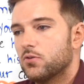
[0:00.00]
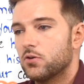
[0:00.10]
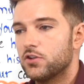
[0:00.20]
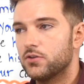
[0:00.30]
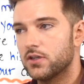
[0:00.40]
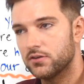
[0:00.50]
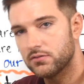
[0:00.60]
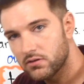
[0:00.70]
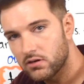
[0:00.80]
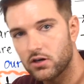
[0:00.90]
Or you can
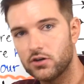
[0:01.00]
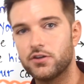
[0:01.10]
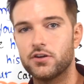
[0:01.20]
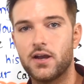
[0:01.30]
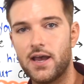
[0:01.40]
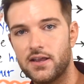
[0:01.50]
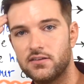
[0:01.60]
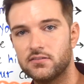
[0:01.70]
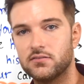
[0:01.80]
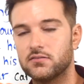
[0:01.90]
hurt your
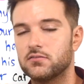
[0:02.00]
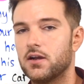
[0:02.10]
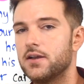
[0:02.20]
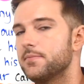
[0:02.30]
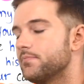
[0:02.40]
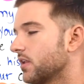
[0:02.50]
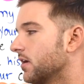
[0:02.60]
head, right?